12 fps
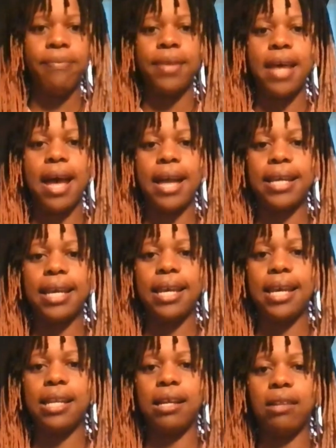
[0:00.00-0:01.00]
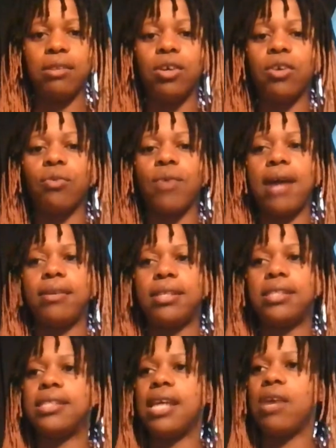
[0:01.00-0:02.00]
I can look around
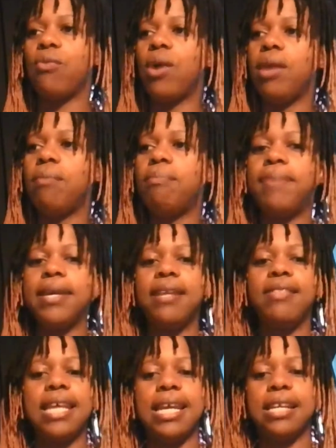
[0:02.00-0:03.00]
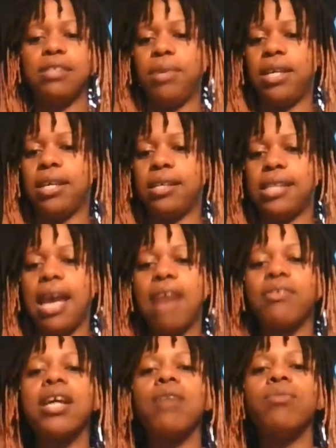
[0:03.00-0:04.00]
and say what big things, because
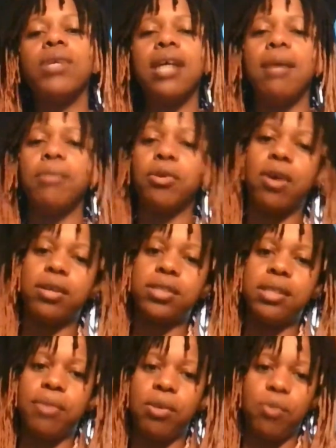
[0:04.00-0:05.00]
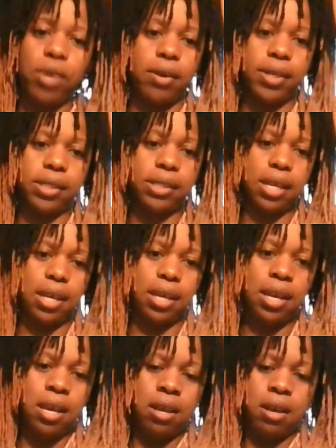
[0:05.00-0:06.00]
every time we come across something, we always say,
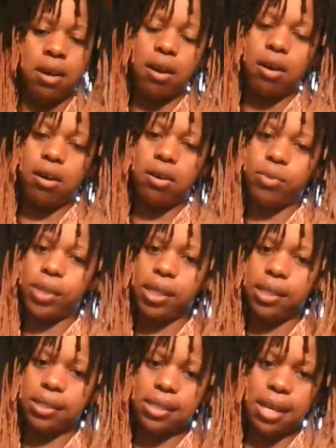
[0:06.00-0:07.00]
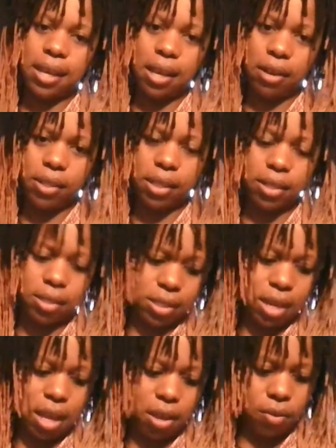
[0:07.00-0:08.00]
oh, we need to take care of this.
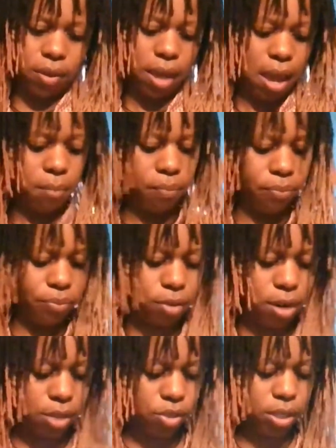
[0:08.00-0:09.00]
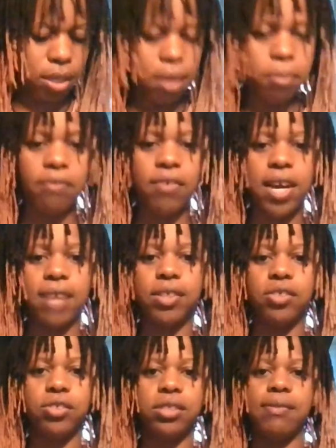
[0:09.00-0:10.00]
And I go, yep, project number
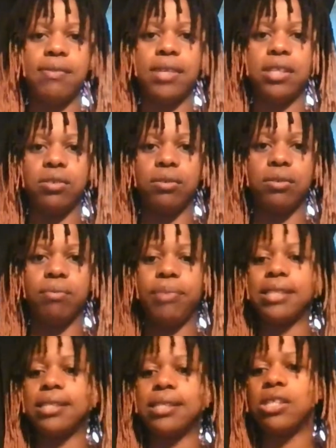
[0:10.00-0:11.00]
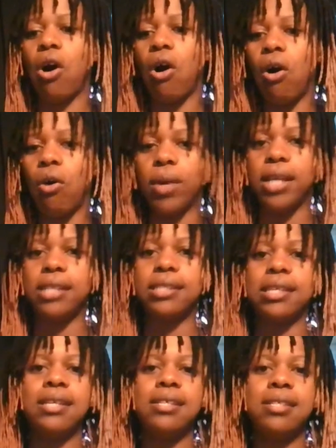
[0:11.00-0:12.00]
572, because it's always
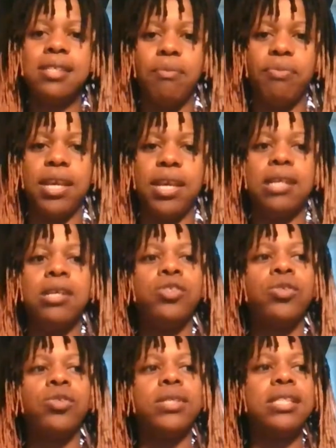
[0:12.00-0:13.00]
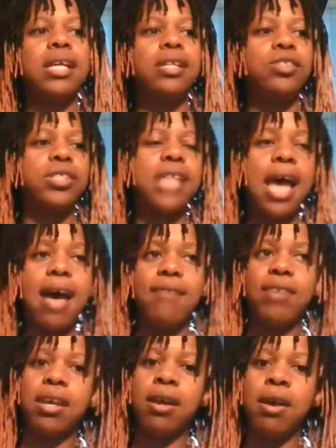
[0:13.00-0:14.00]
something. So instead of just
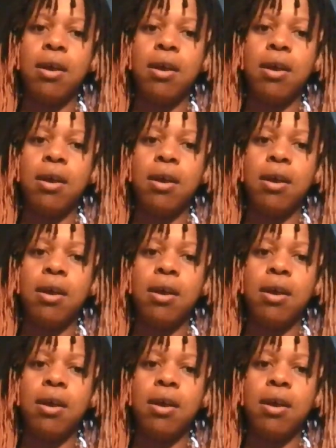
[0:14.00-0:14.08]
having